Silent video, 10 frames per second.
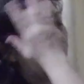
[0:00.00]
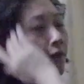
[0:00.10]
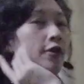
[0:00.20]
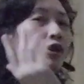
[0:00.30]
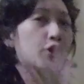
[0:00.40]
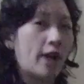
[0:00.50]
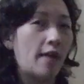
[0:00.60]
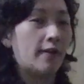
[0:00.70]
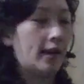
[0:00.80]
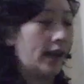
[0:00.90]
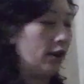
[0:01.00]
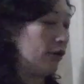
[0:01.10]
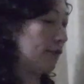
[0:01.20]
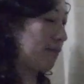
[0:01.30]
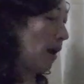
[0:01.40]
if you're traveling,
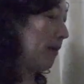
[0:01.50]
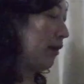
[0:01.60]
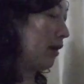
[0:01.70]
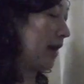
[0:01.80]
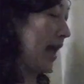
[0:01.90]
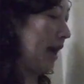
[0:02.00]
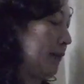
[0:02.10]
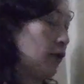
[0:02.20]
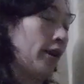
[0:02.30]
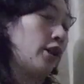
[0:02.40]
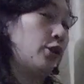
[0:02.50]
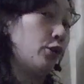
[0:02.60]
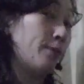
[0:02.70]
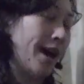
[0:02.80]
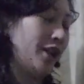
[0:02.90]
you're probably going to end up storing
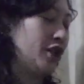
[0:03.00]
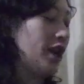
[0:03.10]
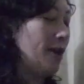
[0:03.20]
too much,